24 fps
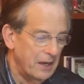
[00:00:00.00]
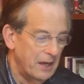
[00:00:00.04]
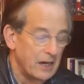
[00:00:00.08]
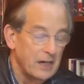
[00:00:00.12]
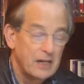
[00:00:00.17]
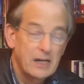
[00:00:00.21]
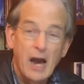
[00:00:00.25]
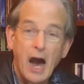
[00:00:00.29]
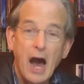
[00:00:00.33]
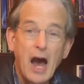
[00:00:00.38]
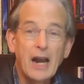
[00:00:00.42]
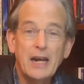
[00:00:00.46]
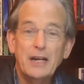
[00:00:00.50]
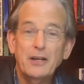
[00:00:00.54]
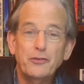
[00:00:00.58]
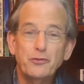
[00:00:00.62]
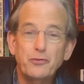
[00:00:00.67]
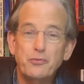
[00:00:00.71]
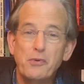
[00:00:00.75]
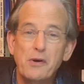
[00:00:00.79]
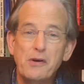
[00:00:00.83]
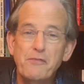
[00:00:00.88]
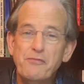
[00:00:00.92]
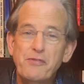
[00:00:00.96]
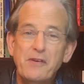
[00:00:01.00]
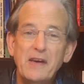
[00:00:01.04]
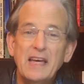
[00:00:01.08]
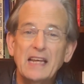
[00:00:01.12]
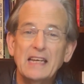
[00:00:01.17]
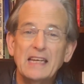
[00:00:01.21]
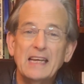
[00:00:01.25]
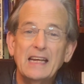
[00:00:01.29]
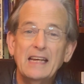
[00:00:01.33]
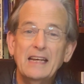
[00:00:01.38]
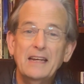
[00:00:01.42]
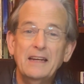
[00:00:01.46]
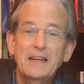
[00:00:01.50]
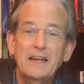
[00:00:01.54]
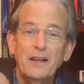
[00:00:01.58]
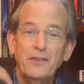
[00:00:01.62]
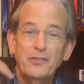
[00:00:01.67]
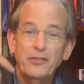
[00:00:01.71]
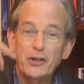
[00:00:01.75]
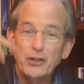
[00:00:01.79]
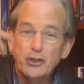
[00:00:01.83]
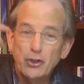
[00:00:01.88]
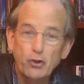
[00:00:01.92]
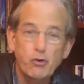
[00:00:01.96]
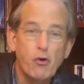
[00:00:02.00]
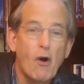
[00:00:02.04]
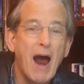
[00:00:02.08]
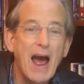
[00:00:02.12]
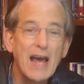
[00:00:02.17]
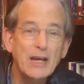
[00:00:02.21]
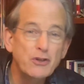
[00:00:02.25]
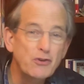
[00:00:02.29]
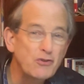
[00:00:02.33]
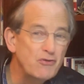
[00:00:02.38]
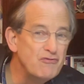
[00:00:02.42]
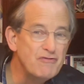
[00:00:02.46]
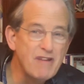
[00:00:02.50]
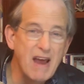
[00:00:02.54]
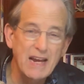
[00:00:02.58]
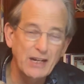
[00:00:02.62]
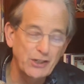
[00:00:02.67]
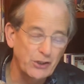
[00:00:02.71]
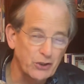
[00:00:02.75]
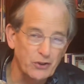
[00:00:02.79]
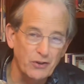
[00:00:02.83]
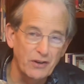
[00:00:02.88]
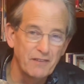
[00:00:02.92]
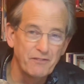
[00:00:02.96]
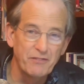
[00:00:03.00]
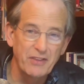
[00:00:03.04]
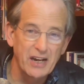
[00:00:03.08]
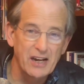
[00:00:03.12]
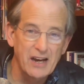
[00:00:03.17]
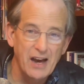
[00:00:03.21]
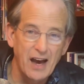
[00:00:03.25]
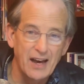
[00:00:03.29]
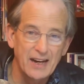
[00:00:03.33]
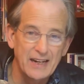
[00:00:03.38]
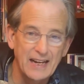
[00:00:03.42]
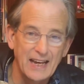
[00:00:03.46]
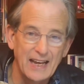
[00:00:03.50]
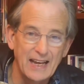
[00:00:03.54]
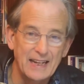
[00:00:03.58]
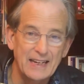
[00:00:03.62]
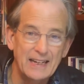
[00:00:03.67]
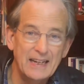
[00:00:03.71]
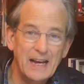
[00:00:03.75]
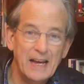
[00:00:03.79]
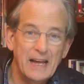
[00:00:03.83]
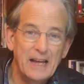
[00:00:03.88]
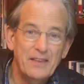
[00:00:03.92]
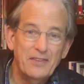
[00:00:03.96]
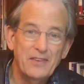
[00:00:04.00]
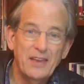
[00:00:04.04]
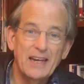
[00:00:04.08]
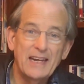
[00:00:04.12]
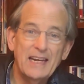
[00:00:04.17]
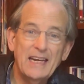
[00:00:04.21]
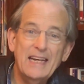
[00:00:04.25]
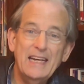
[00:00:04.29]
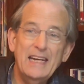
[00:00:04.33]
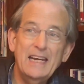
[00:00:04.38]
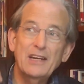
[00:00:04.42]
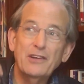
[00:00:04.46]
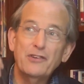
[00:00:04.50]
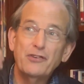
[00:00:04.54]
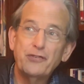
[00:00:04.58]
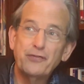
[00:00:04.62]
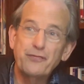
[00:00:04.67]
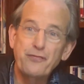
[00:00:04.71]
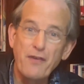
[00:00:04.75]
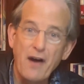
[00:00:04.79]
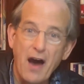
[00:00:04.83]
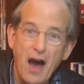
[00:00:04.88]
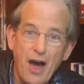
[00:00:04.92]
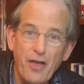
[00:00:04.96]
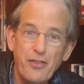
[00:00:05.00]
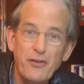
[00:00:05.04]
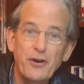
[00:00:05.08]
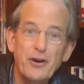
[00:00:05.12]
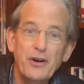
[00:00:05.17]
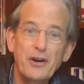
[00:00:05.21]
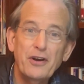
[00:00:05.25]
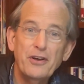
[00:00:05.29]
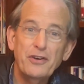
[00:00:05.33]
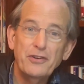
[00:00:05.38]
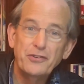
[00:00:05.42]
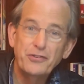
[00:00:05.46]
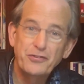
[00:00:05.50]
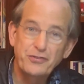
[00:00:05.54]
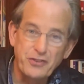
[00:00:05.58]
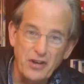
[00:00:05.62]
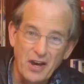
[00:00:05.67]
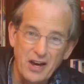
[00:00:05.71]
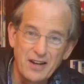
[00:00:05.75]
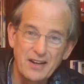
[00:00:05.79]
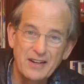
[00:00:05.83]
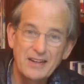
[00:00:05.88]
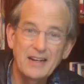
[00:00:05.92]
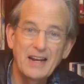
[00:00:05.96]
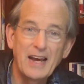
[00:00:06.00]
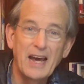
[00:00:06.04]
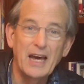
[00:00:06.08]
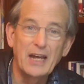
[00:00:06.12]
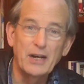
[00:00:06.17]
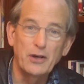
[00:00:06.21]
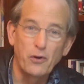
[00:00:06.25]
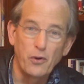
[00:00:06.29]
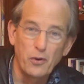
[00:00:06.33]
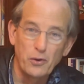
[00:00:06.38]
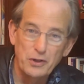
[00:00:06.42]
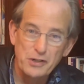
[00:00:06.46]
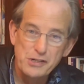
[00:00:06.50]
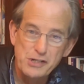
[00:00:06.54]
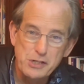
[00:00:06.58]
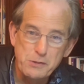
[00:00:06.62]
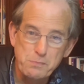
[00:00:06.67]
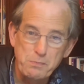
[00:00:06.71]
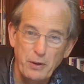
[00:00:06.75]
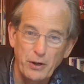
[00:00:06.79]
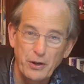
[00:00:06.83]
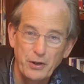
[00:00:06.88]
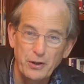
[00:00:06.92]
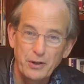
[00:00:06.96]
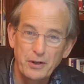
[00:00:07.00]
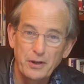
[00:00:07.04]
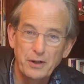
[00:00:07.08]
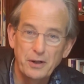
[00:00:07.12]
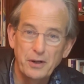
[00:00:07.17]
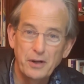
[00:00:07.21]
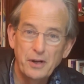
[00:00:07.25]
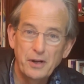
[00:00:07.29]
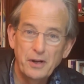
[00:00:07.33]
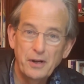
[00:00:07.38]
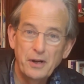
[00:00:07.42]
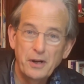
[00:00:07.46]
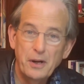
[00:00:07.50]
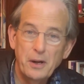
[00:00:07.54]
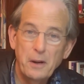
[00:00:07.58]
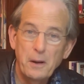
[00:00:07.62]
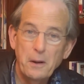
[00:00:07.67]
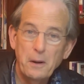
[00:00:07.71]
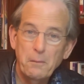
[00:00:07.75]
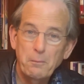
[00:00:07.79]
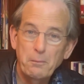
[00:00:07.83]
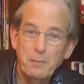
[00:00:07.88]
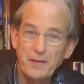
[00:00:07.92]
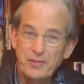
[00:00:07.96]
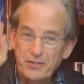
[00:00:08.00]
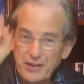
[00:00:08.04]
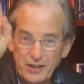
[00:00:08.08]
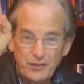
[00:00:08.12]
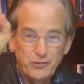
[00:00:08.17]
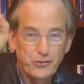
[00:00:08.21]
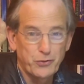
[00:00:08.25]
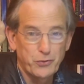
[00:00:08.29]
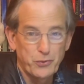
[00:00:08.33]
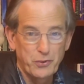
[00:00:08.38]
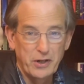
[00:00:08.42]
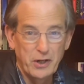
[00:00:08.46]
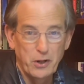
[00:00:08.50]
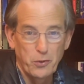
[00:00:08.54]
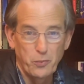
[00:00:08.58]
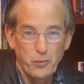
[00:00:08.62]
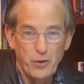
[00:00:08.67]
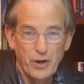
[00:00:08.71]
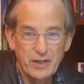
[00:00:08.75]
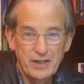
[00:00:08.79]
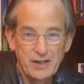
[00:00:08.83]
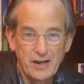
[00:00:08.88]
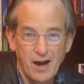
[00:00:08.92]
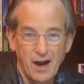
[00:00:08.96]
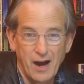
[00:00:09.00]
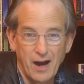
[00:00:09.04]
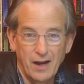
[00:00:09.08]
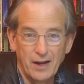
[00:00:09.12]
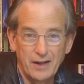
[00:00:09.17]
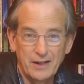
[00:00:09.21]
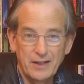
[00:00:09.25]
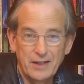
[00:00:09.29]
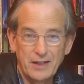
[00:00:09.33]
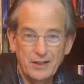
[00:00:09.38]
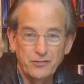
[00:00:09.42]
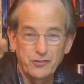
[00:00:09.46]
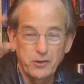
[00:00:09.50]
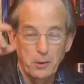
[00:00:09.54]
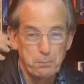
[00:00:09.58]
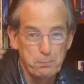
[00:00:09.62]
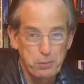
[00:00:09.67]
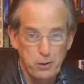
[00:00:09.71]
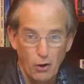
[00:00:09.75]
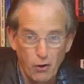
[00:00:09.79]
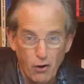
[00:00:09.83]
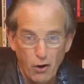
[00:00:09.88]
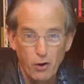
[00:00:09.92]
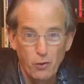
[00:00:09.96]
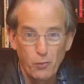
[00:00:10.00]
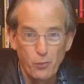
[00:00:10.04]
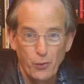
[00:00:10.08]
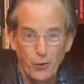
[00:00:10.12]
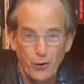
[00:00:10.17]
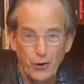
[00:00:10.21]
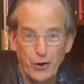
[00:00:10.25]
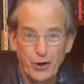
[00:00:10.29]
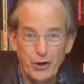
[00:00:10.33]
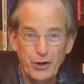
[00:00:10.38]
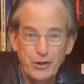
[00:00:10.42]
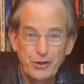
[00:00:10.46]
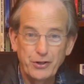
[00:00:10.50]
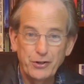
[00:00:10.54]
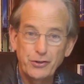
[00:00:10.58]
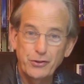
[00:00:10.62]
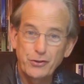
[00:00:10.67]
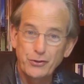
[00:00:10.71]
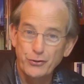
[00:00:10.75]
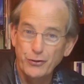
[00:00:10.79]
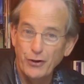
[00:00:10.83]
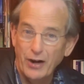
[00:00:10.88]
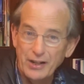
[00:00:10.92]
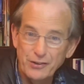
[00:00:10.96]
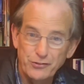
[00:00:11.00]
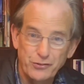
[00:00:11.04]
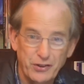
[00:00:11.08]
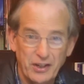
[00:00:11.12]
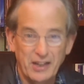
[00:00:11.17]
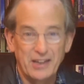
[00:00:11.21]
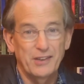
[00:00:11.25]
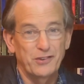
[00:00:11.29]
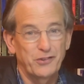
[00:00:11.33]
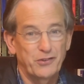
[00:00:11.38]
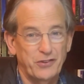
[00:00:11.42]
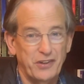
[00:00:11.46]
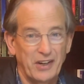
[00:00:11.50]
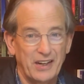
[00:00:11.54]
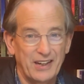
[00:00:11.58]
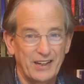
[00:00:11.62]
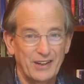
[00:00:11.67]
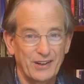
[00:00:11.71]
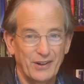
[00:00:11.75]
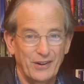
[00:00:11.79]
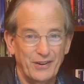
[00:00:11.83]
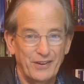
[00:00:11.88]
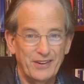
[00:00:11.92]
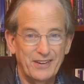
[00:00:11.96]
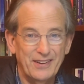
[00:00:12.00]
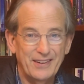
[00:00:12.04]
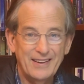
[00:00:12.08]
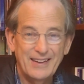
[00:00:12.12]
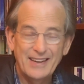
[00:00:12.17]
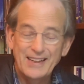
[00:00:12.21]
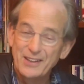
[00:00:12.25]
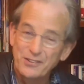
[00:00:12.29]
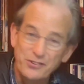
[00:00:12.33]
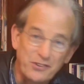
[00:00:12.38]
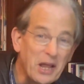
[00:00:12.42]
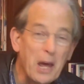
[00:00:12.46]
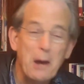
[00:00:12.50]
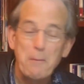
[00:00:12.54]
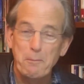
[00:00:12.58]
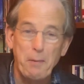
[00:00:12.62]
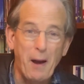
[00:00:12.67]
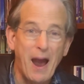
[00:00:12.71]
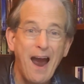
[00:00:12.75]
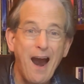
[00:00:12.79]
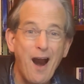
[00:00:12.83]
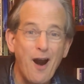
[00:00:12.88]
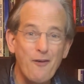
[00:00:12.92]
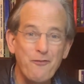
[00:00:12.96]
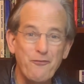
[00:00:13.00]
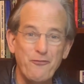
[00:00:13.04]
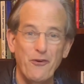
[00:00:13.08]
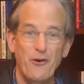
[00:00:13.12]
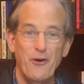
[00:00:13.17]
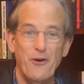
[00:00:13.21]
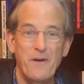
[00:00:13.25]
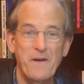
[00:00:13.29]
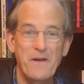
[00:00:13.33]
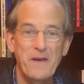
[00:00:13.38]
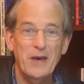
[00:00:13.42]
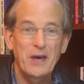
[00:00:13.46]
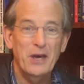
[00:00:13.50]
God is revealing the triune nature of the Godhead, that He is Father, Son, and Holy Spirit, but these three are one God. It's a plural word translated singular. Isn't that powerful?